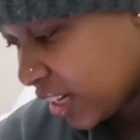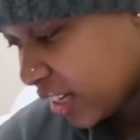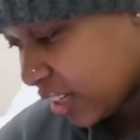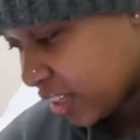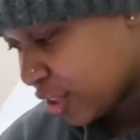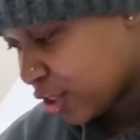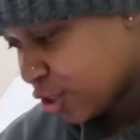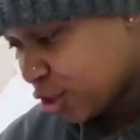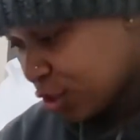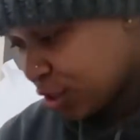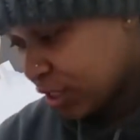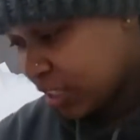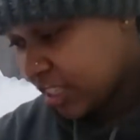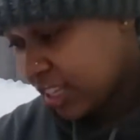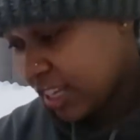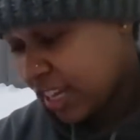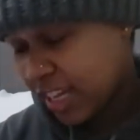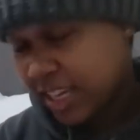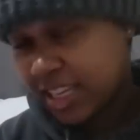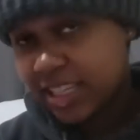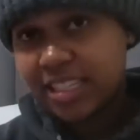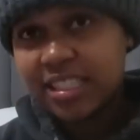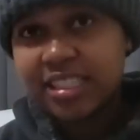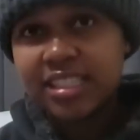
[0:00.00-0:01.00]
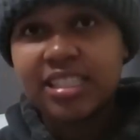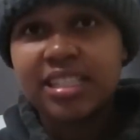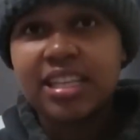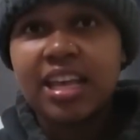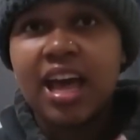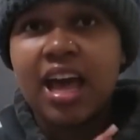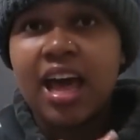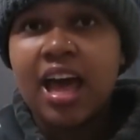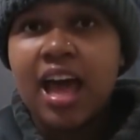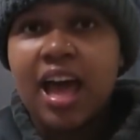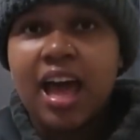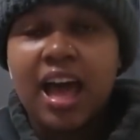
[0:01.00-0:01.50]
literally is.
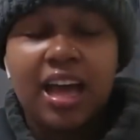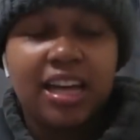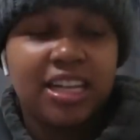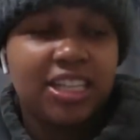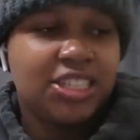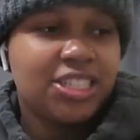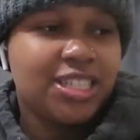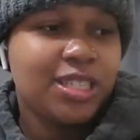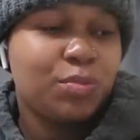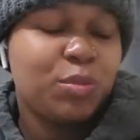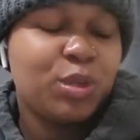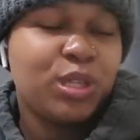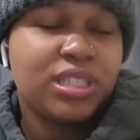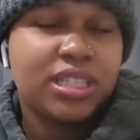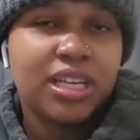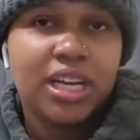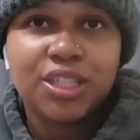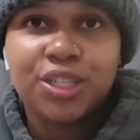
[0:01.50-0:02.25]
It's just been touch